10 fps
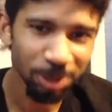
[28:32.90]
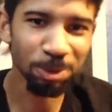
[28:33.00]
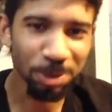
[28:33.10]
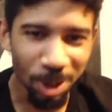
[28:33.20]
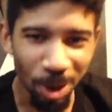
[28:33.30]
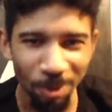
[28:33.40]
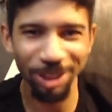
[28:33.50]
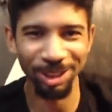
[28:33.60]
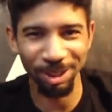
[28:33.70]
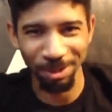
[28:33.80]
You know
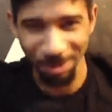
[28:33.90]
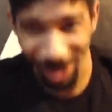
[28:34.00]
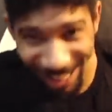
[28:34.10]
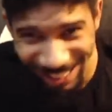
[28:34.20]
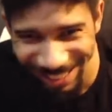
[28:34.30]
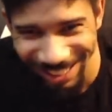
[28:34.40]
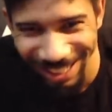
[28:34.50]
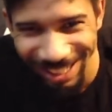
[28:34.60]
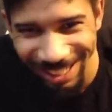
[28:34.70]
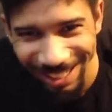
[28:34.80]
what's
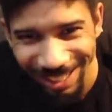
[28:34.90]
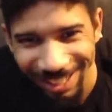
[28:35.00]
crazy?